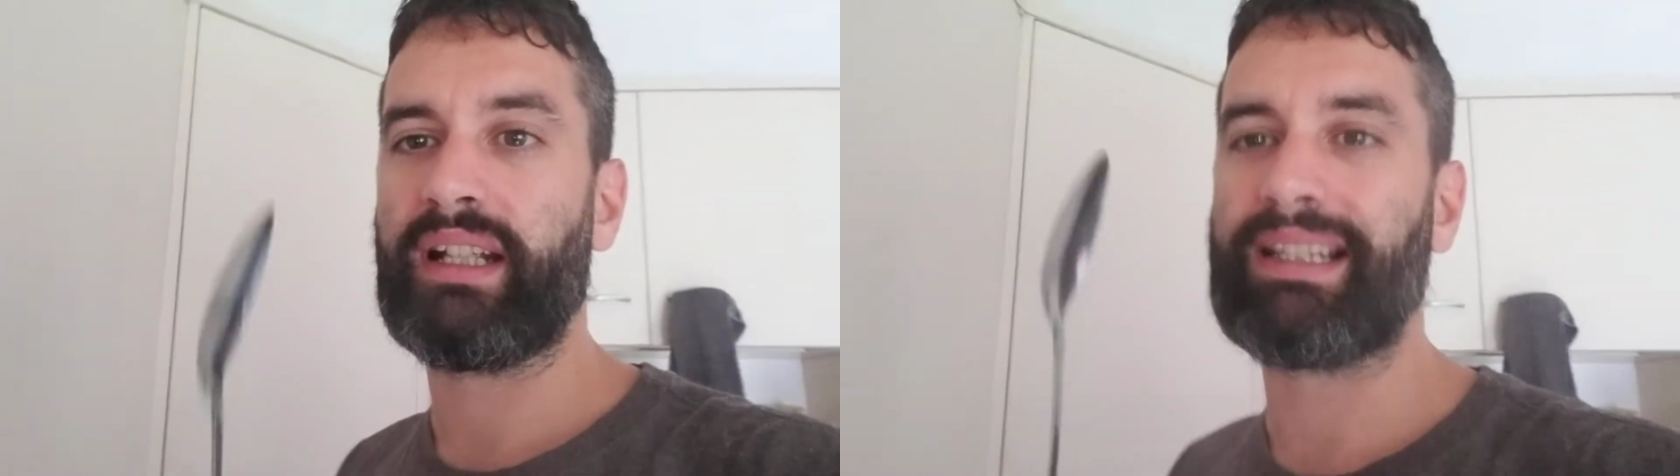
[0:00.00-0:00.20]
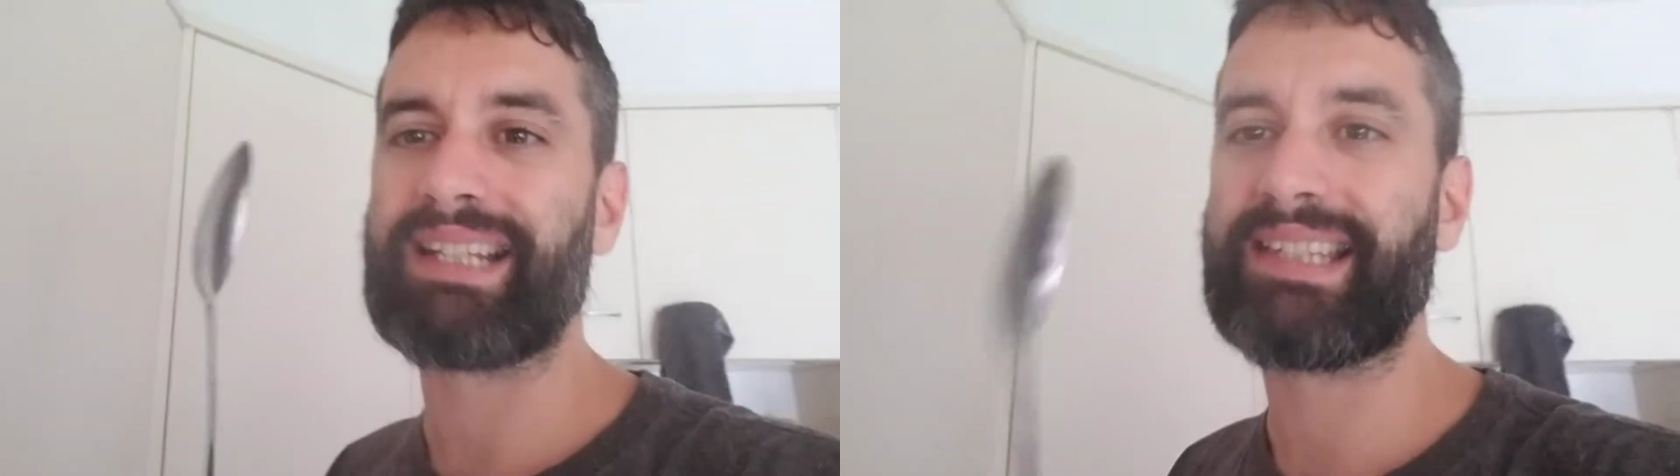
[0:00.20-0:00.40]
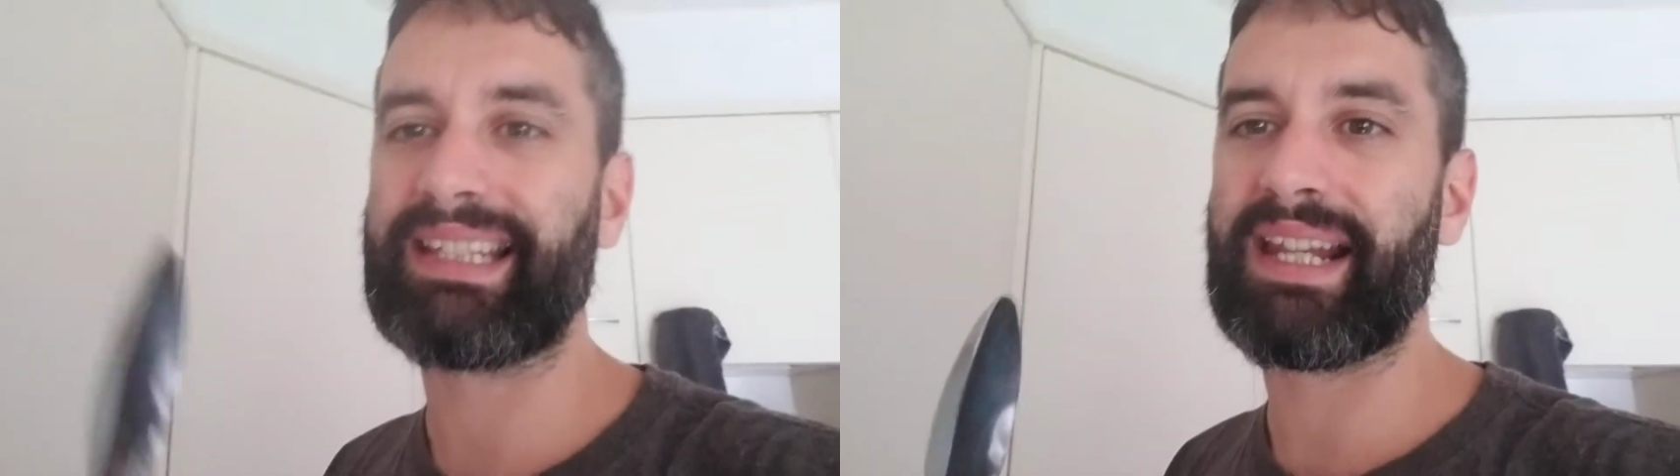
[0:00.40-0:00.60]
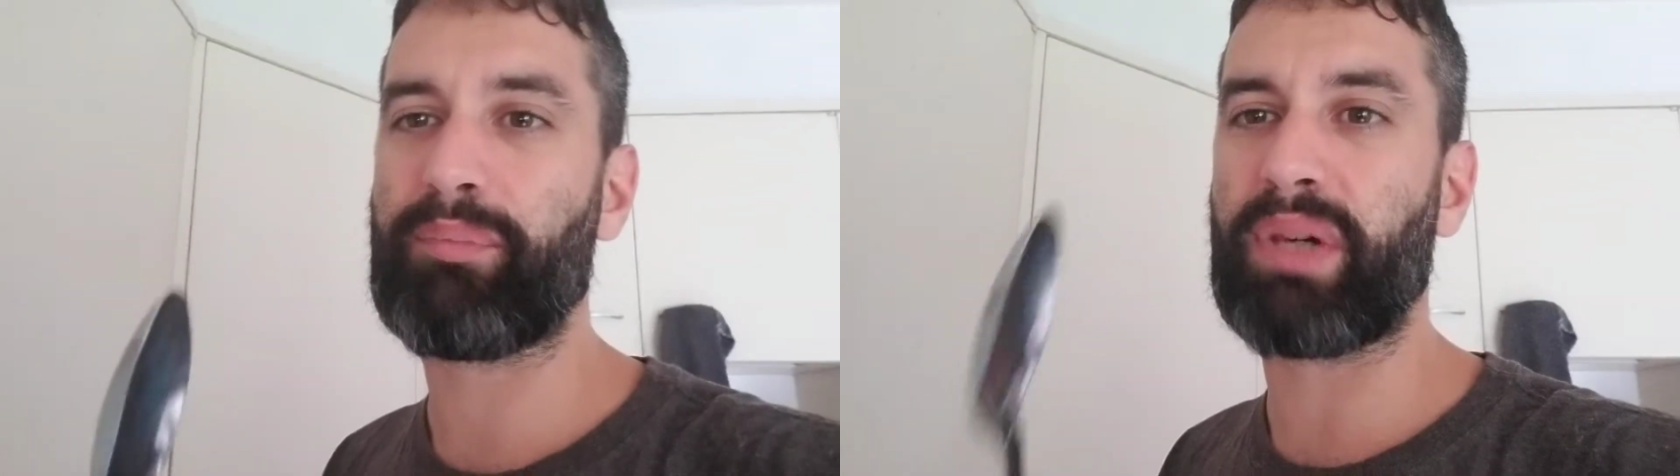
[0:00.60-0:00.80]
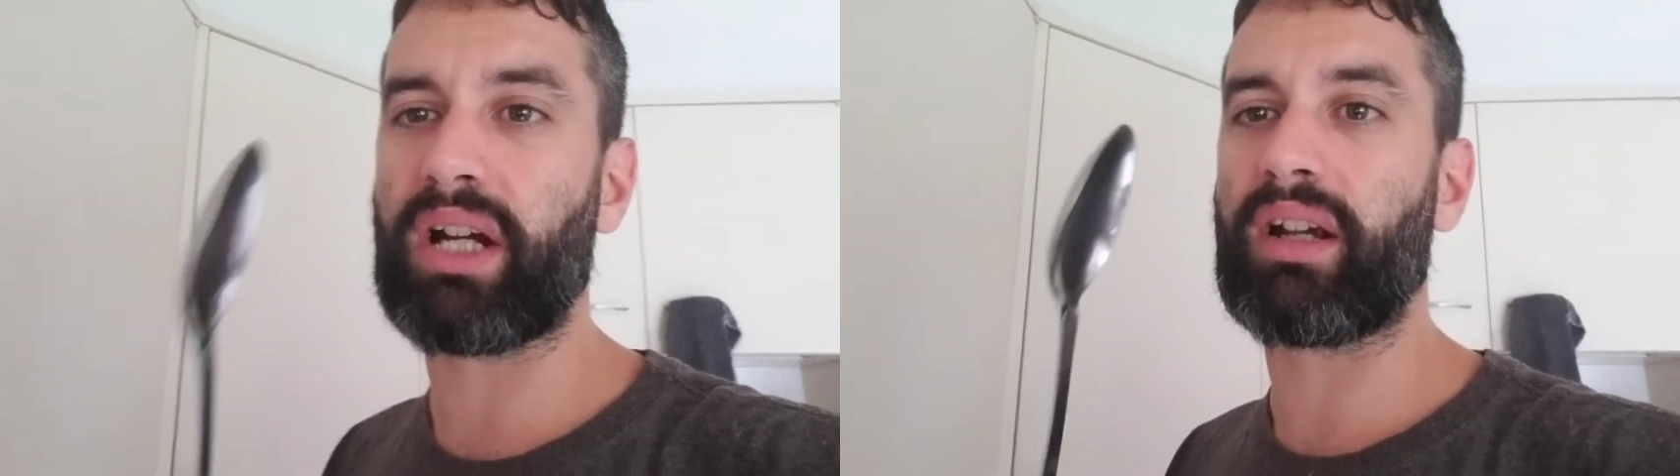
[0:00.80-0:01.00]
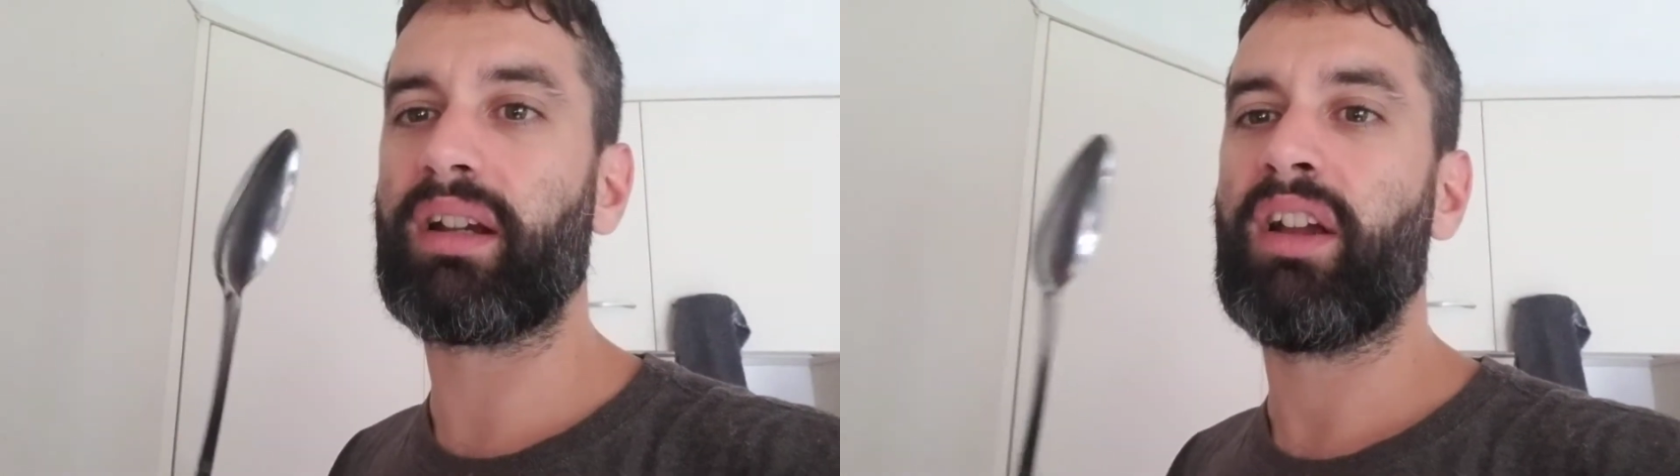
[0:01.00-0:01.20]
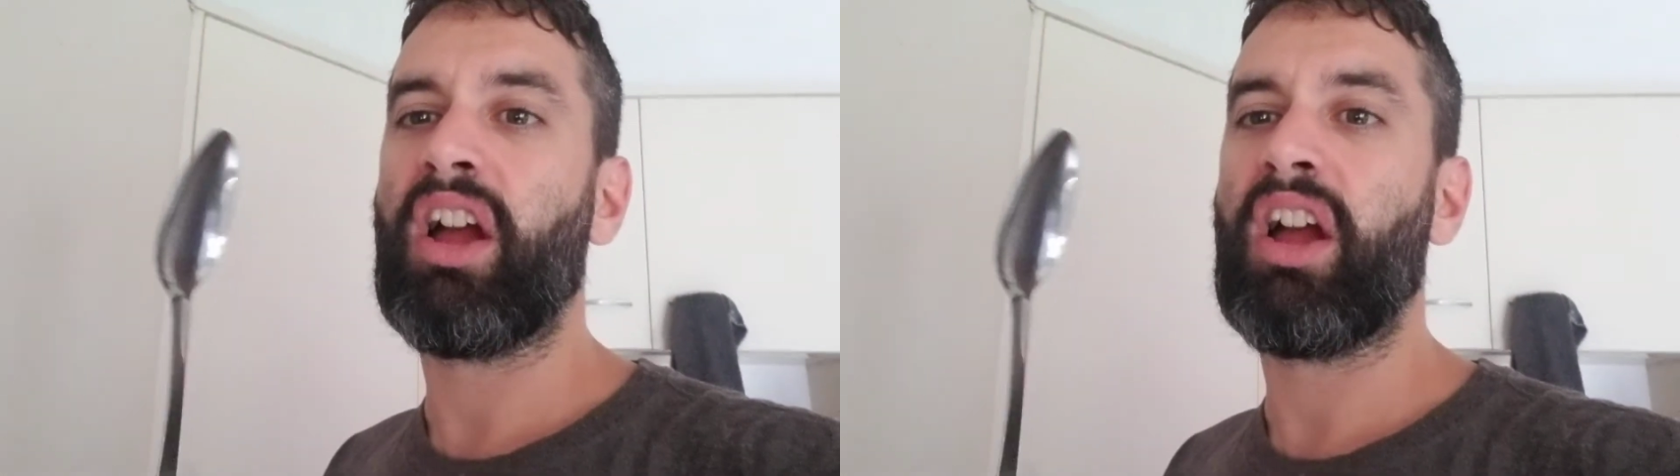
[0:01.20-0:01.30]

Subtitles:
Not sitting at a bar.